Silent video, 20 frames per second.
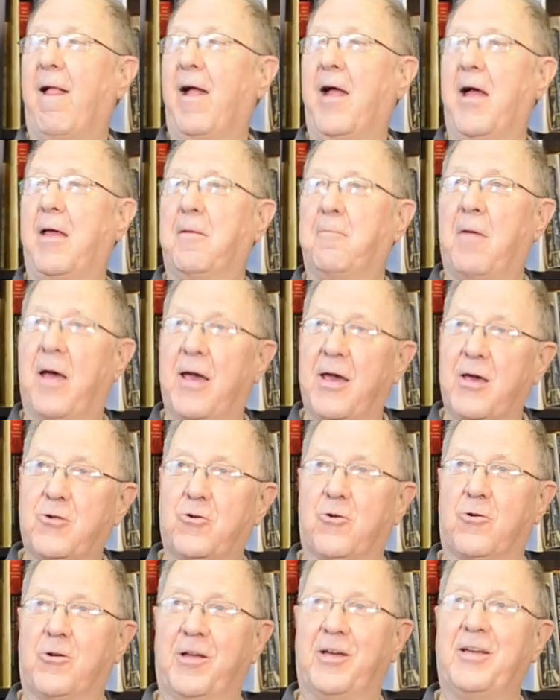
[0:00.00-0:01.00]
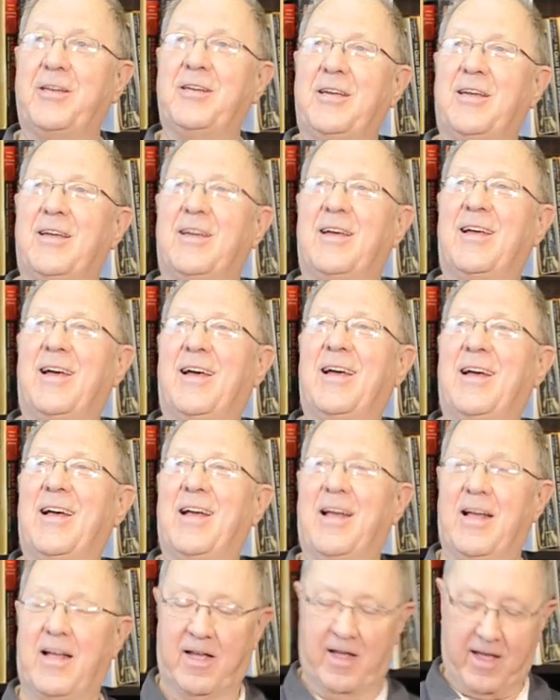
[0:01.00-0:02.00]
and measured it
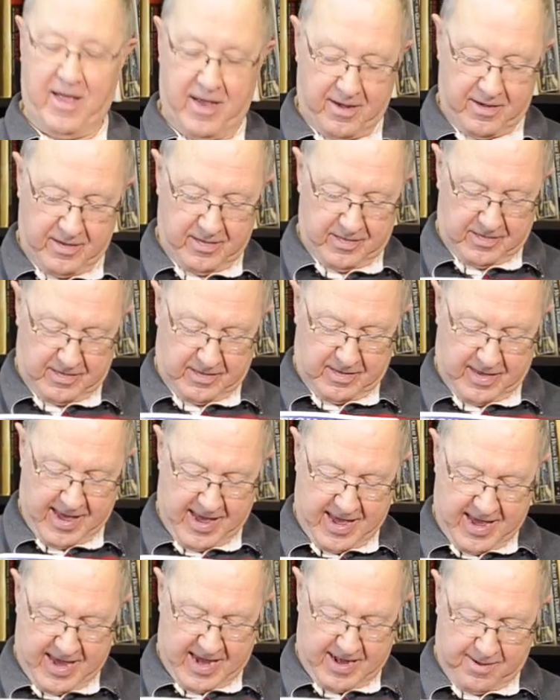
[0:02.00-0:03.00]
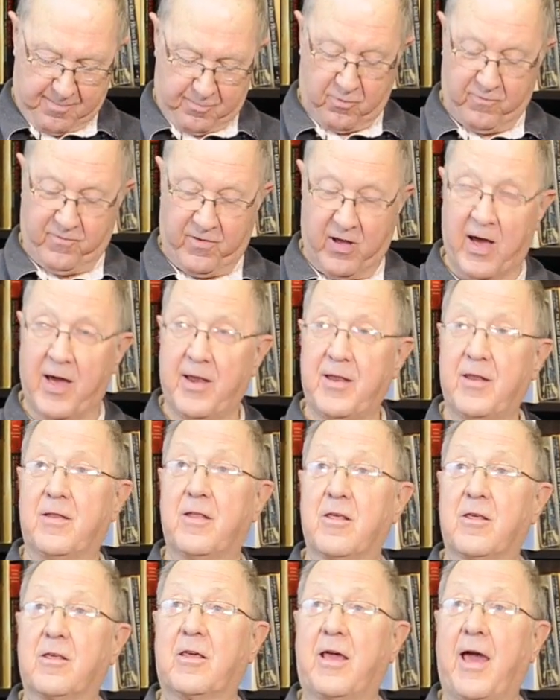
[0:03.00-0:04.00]
and this can provided
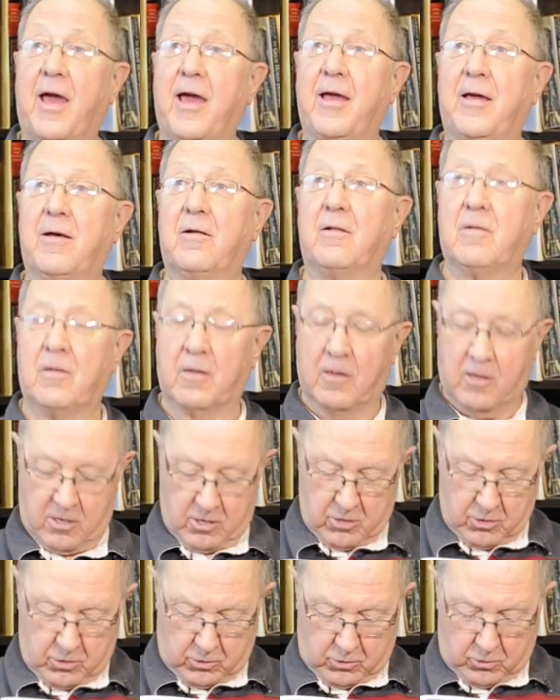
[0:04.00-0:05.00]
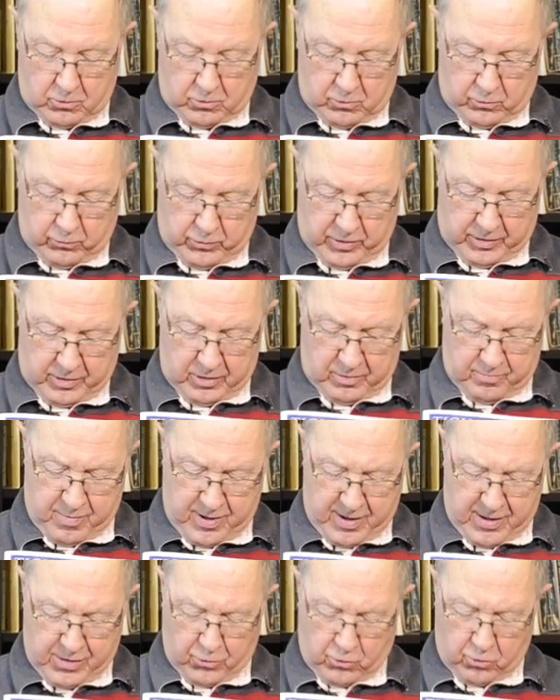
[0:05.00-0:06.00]
the scale so that we could
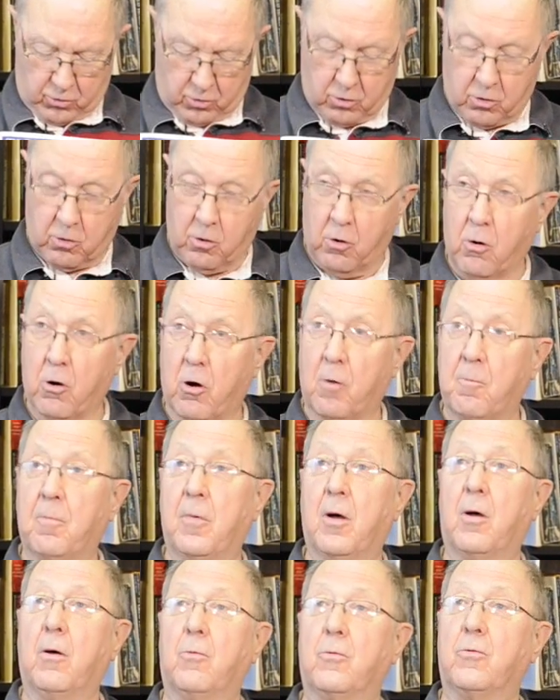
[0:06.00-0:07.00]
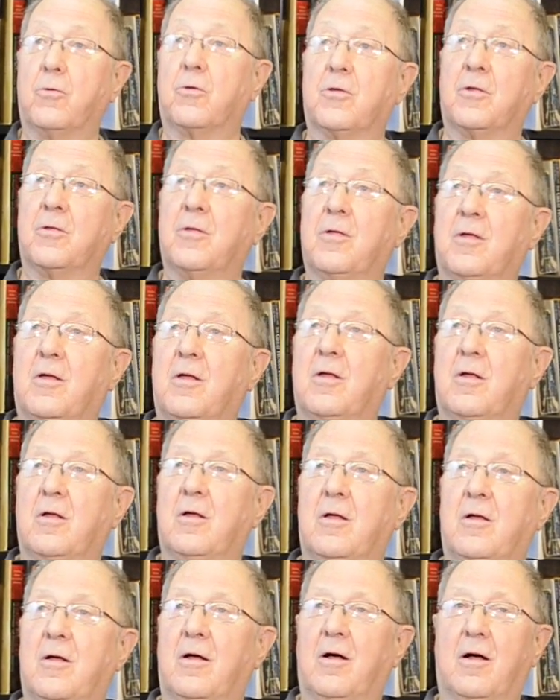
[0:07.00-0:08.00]
measure her arm bones.
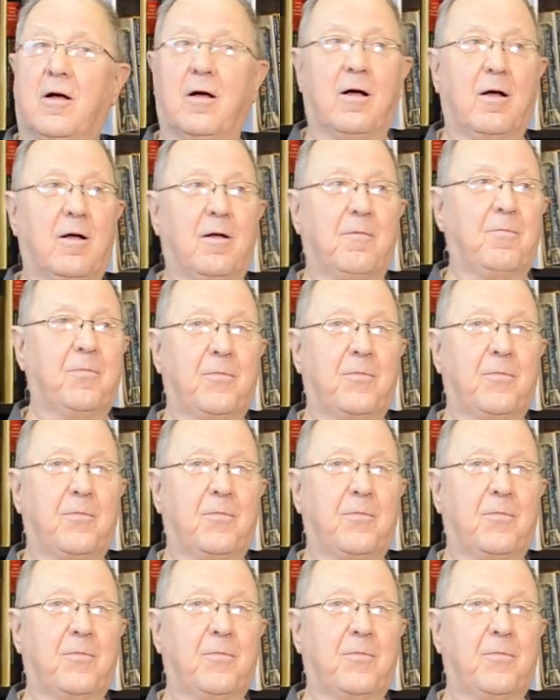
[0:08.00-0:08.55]
Uh,